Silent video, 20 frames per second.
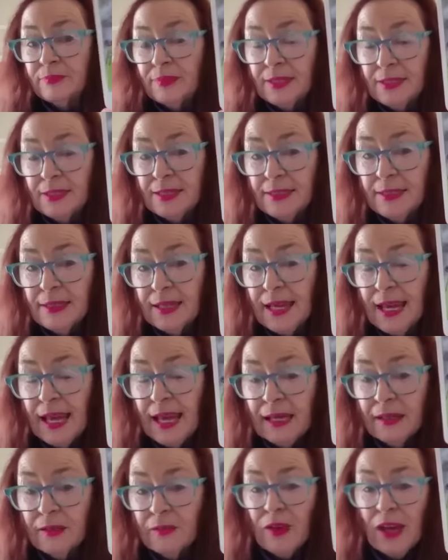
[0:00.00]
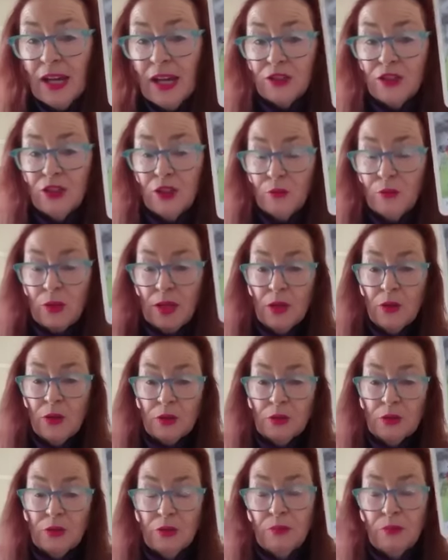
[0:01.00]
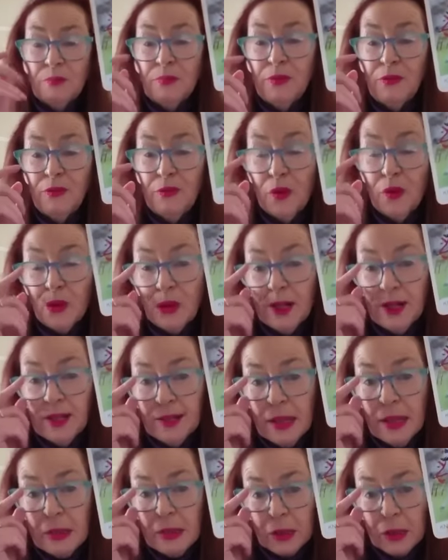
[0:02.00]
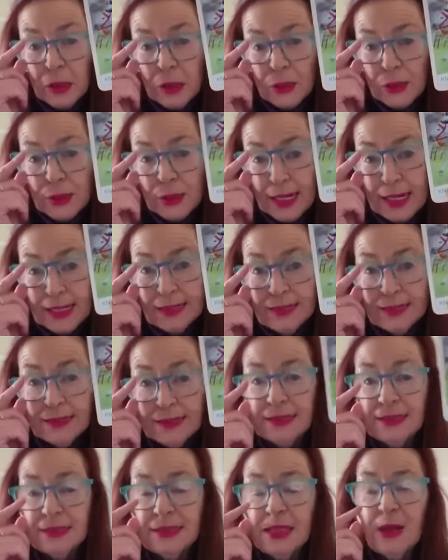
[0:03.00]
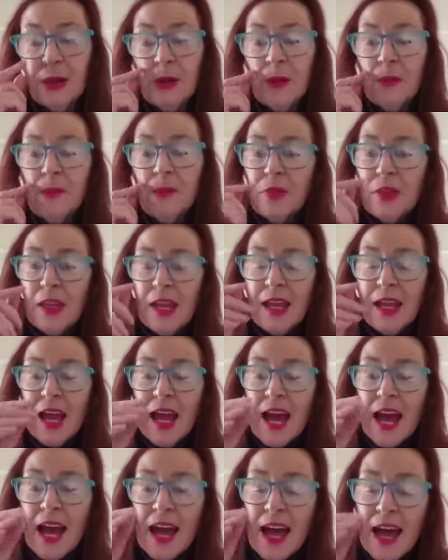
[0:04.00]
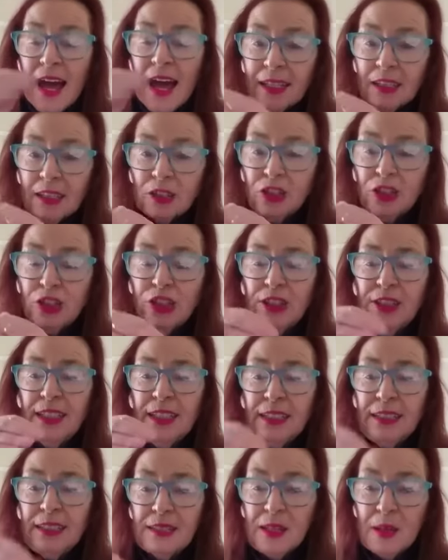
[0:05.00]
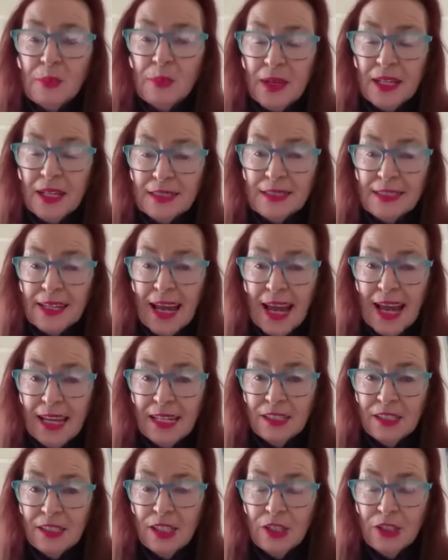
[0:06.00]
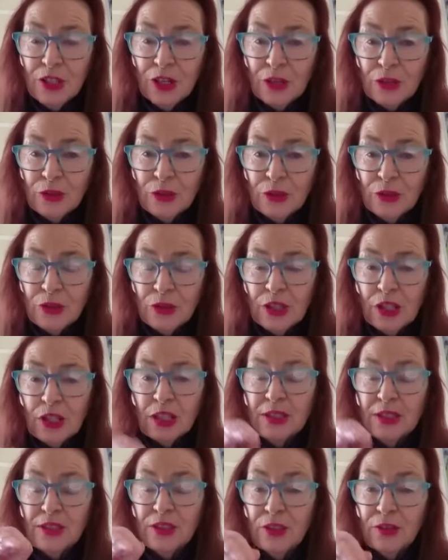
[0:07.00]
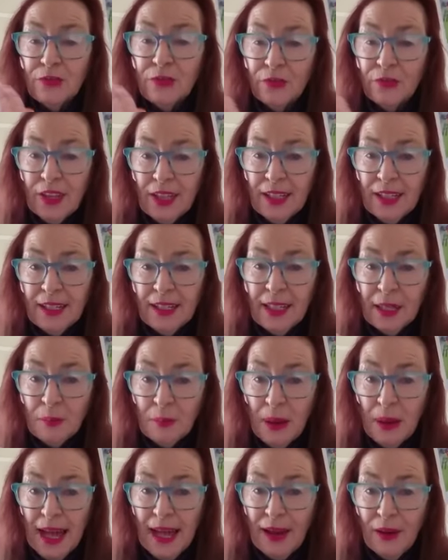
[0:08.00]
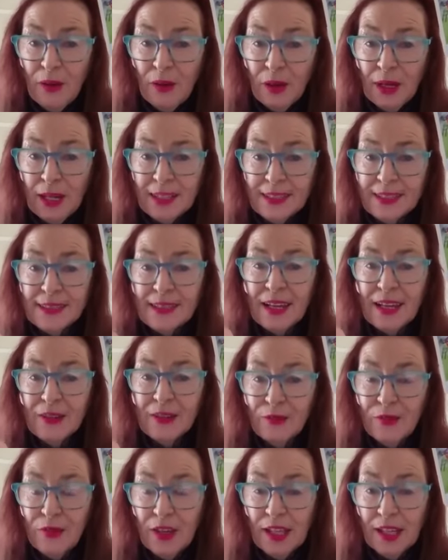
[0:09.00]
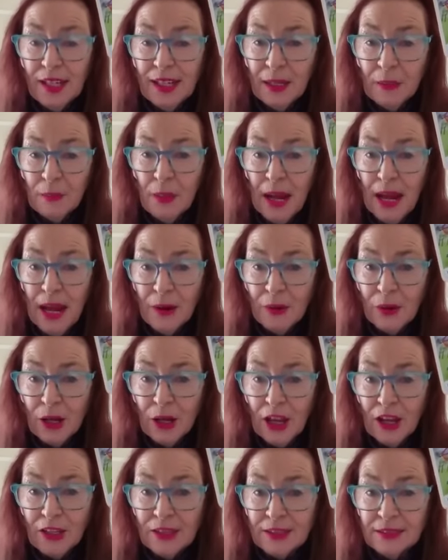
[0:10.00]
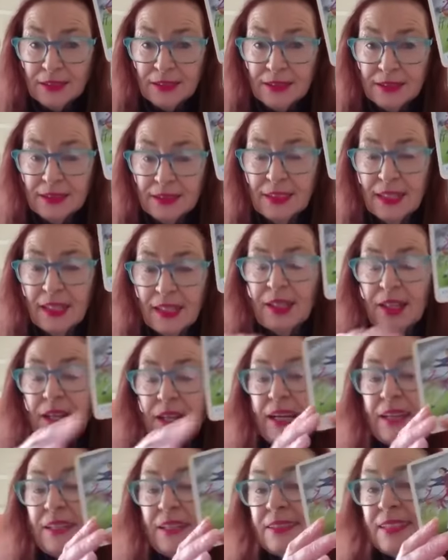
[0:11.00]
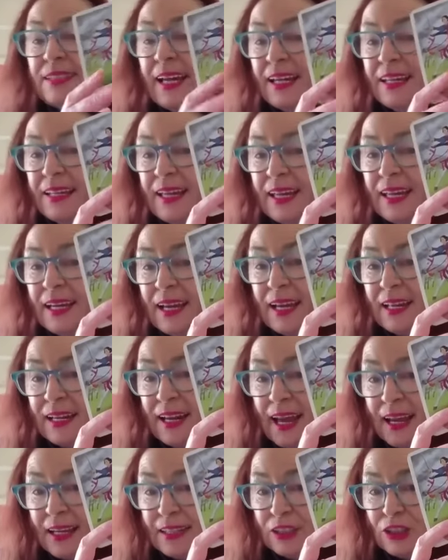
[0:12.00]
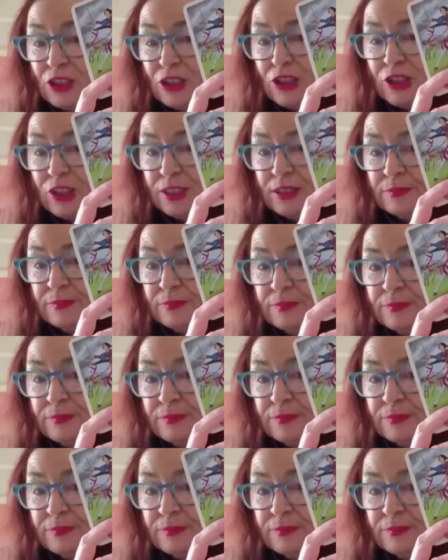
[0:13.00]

this is the card of action we got before in another context. Action is the best antidote to feeling powerless and feeling paralyzed. Taking an action.